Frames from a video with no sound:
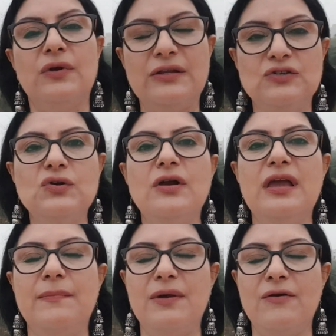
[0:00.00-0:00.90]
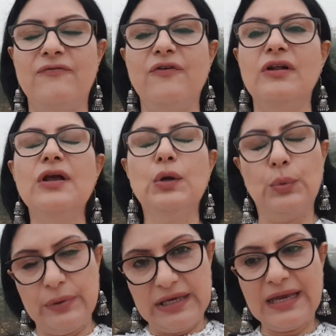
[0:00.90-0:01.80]
enjoy a beautiful
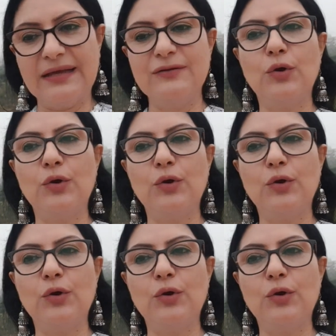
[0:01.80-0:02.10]
weekend.